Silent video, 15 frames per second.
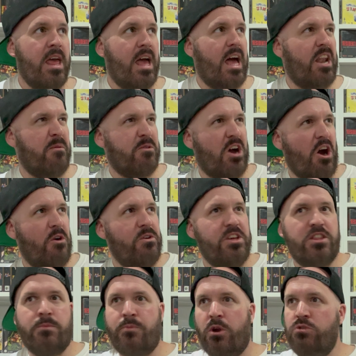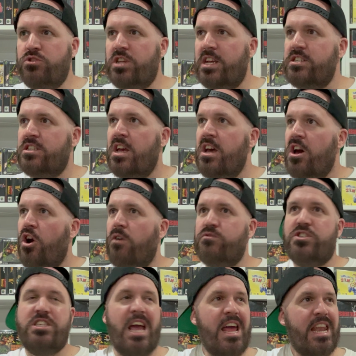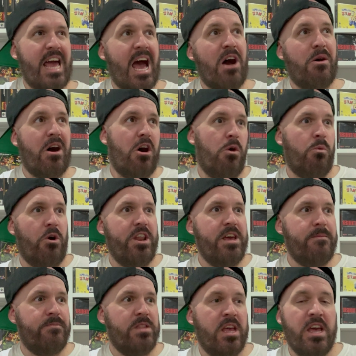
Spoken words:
And I'm currently in the process of setting it out how I want it.